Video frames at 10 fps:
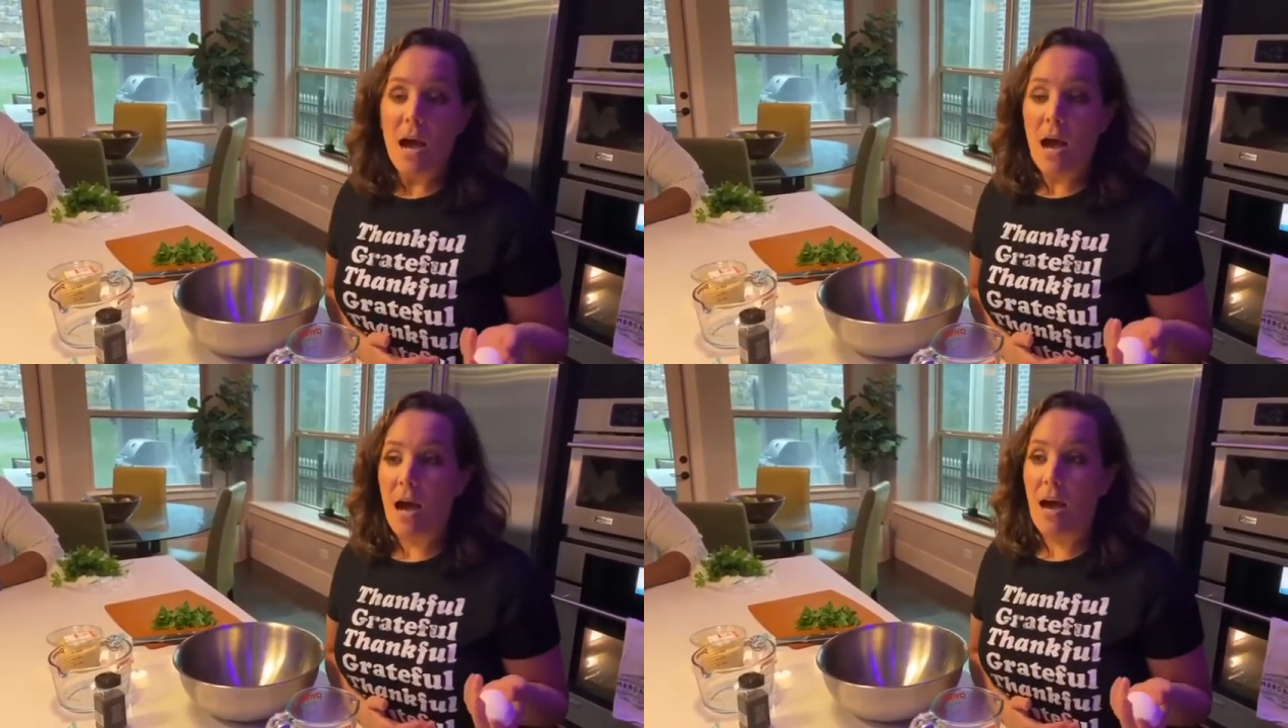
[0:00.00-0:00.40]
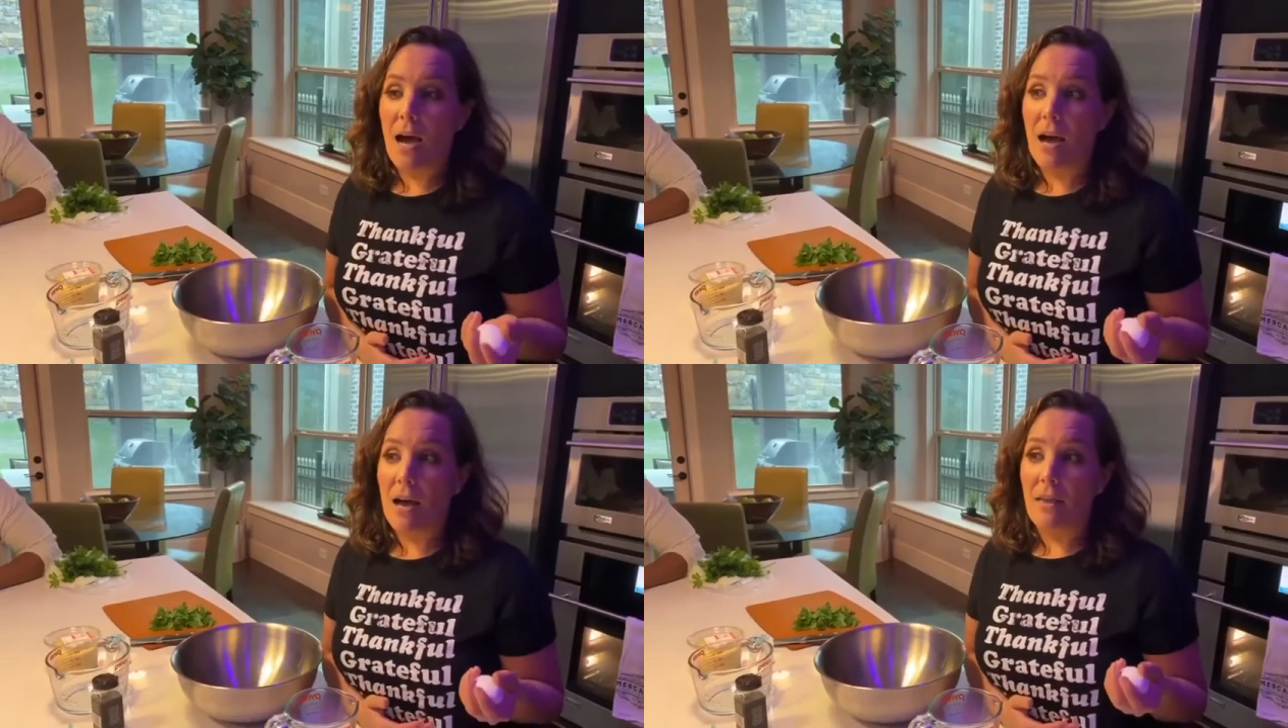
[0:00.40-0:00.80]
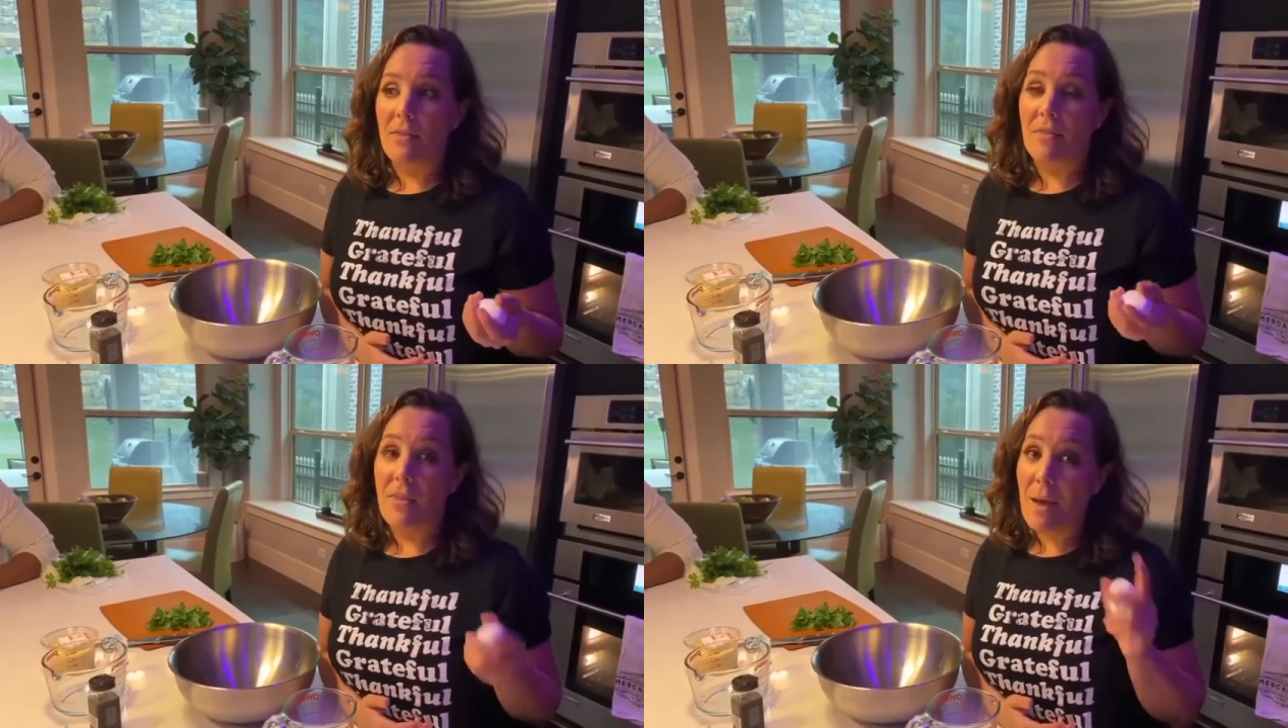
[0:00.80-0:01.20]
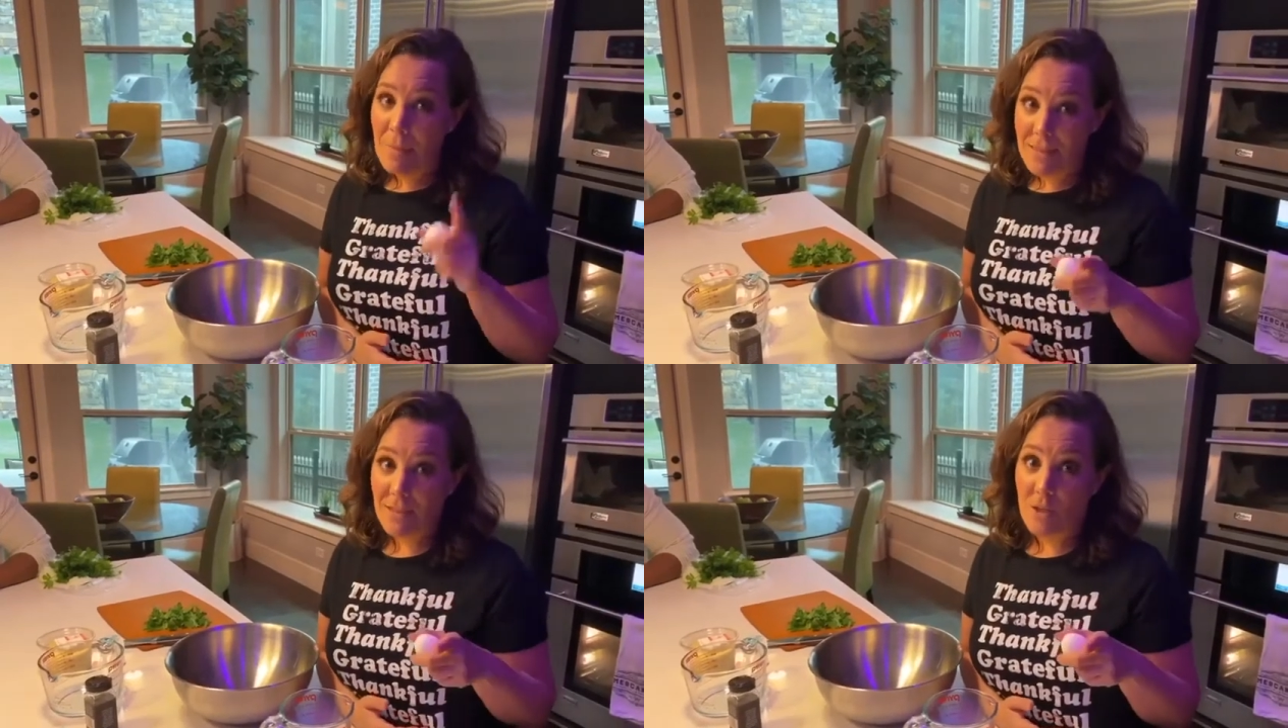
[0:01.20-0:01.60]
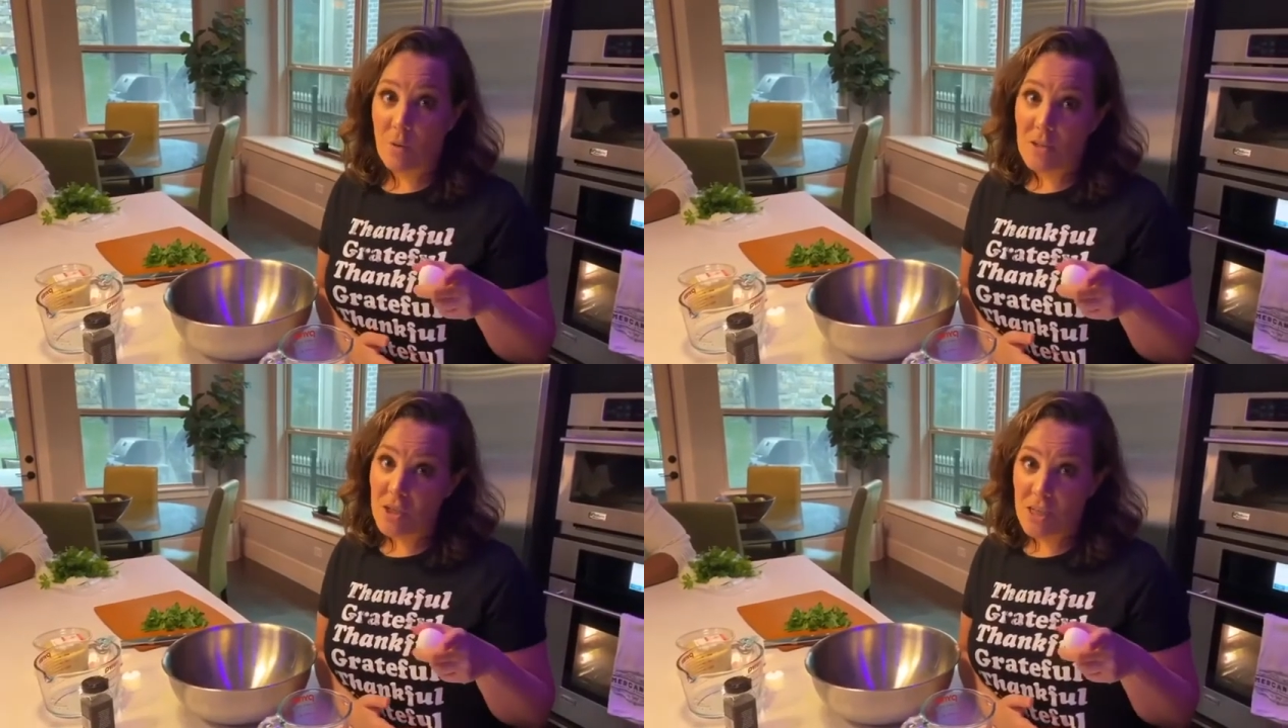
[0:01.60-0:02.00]
That makes it so
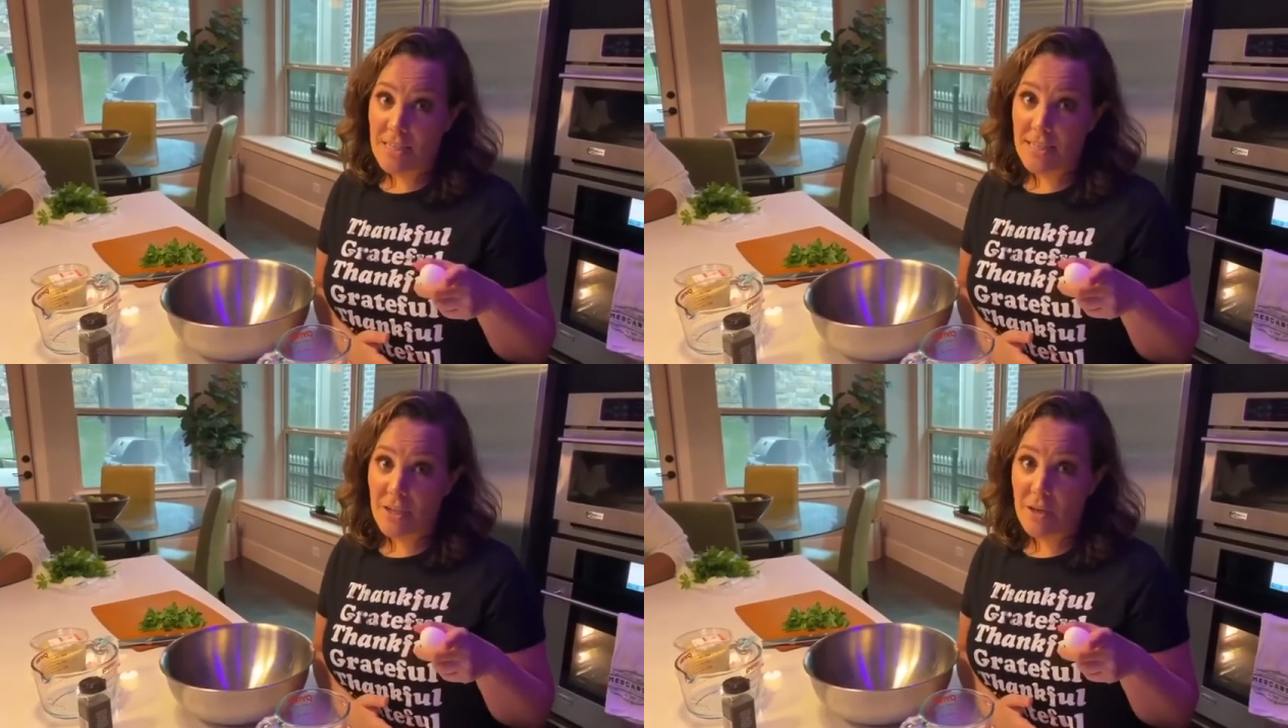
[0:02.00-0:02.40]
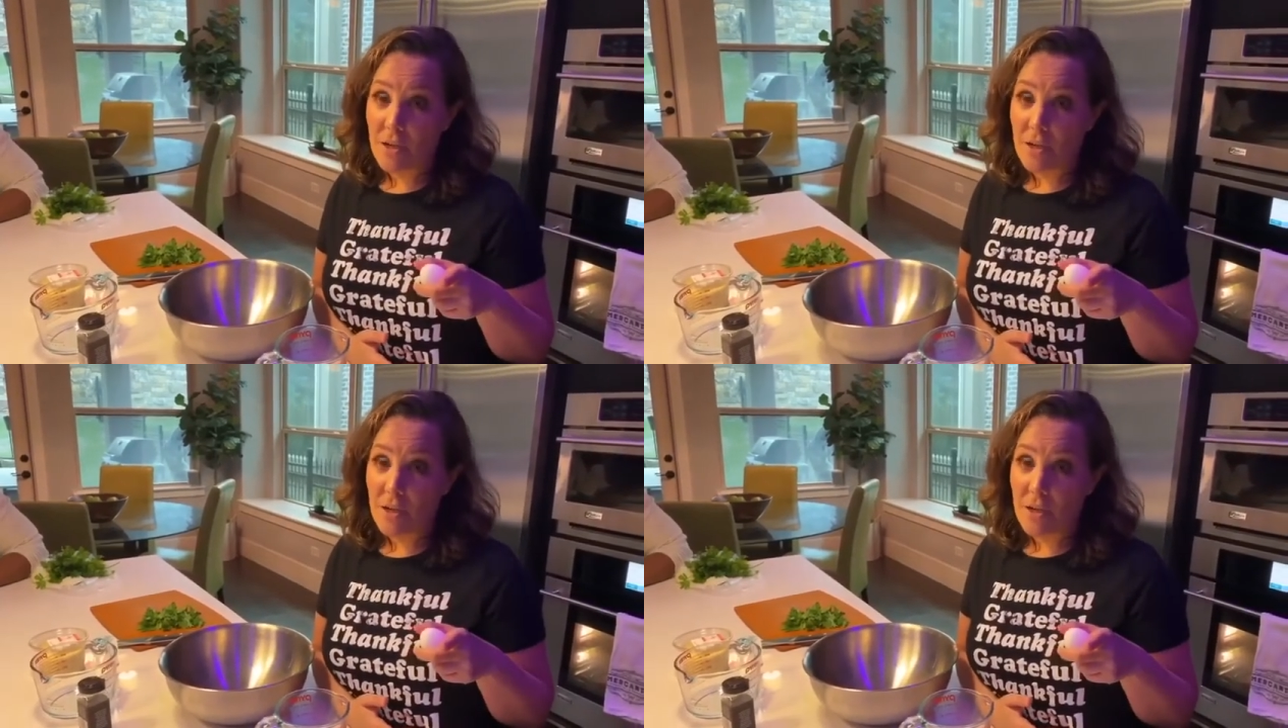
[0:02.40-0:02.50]
much easier.